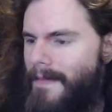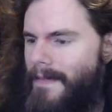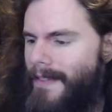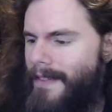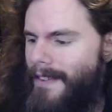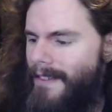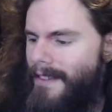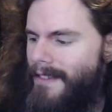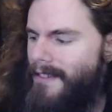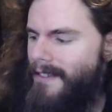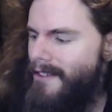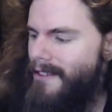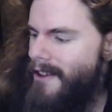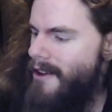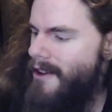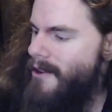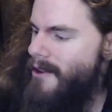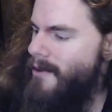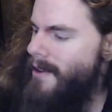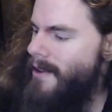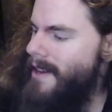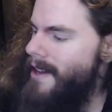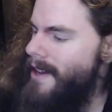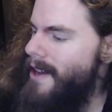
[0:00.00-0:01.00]

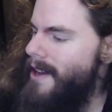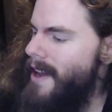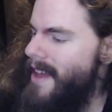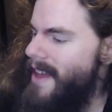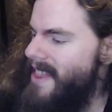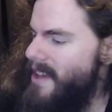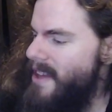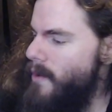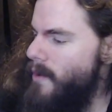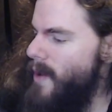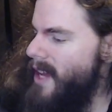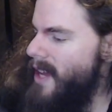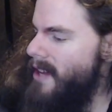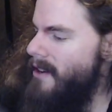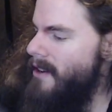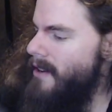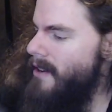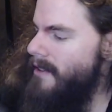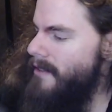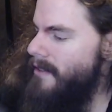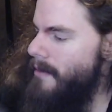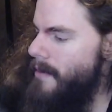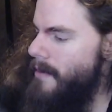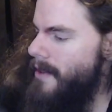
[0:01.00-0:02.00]
So I think we can all
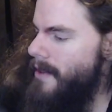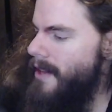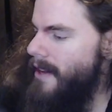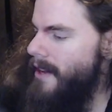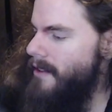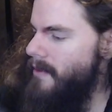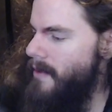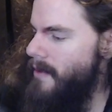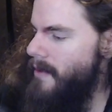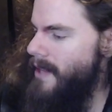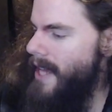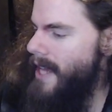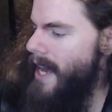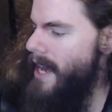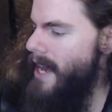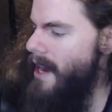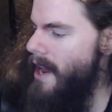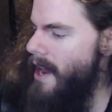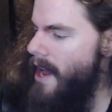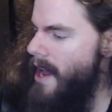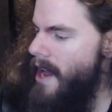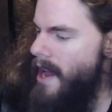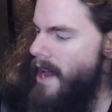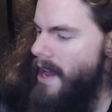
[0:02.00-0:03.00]
sympathize with that.
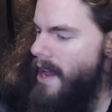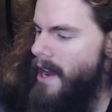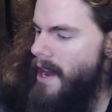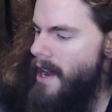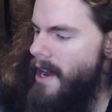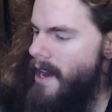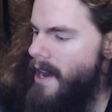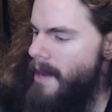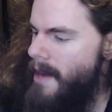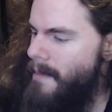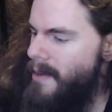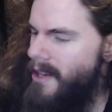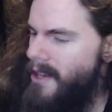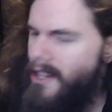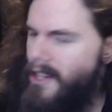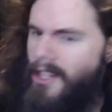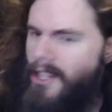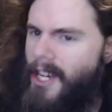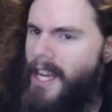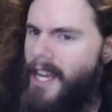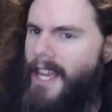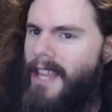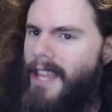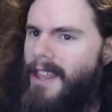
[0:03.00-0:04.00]
Uh, but
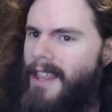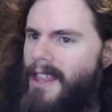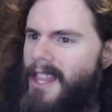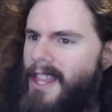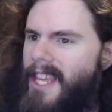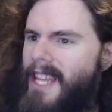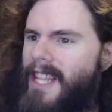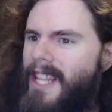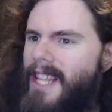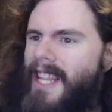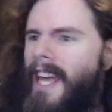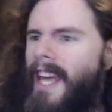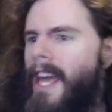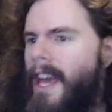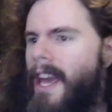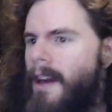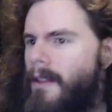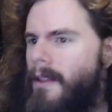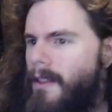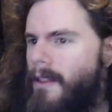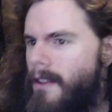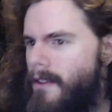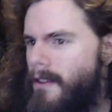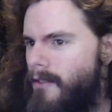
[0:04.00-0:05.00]
check the link
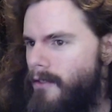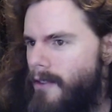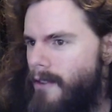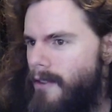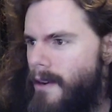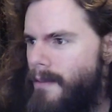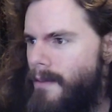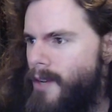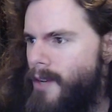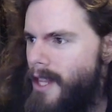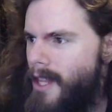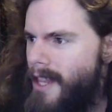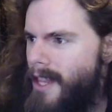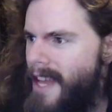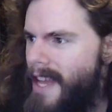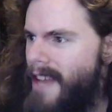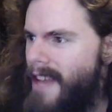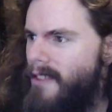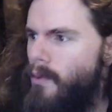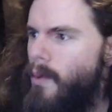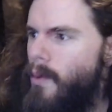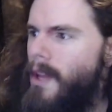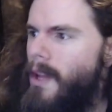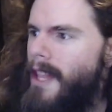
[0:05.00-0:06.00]
out in the description.
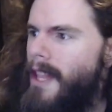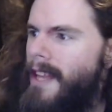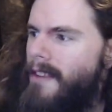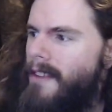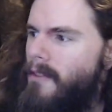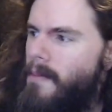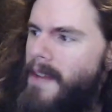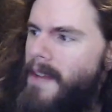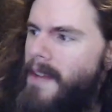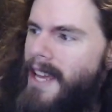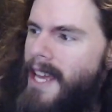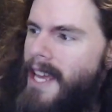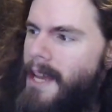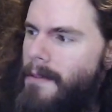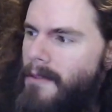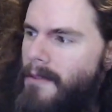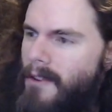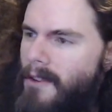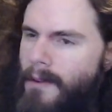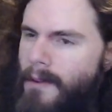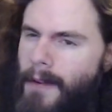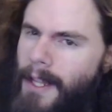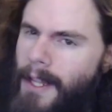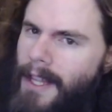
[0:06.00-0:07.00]
That's what lets me keep
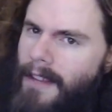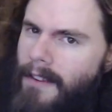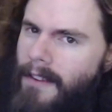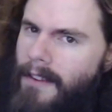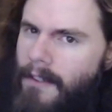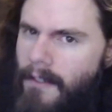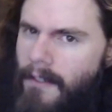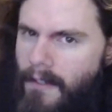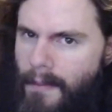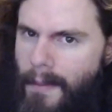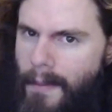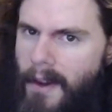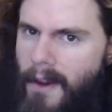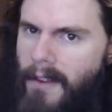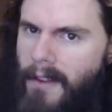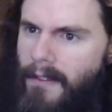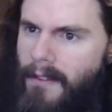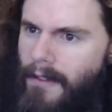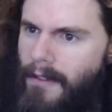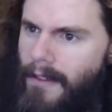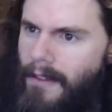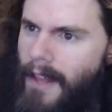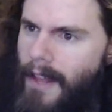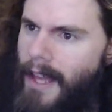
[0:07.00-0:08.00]
doing this, is
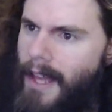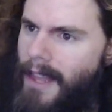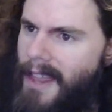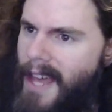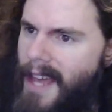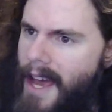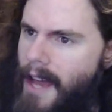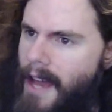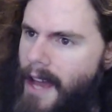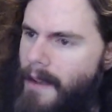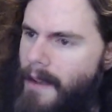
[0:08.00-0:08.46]
sponsors like that.